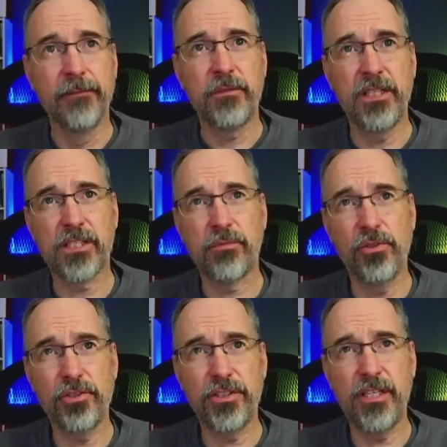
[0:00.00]
The
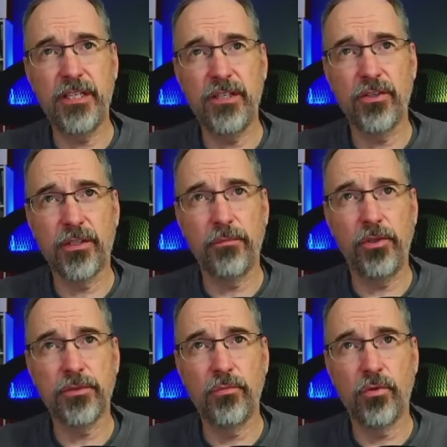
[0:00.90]
explosions hit near the
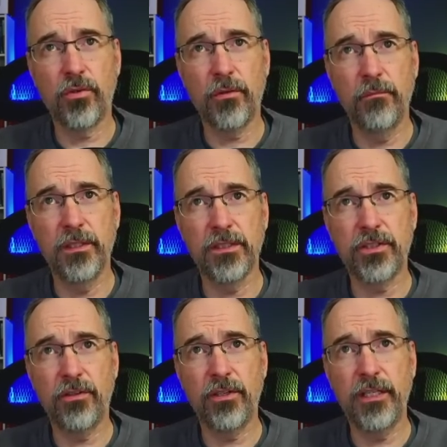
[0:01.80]
Baltimore
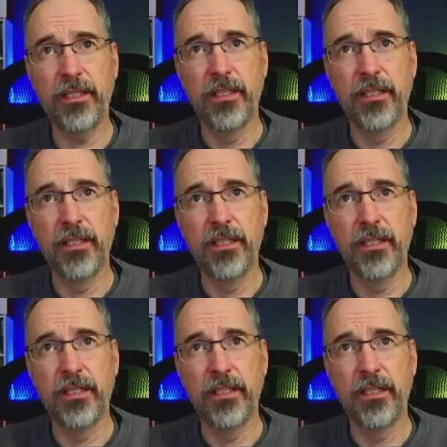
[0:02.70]
military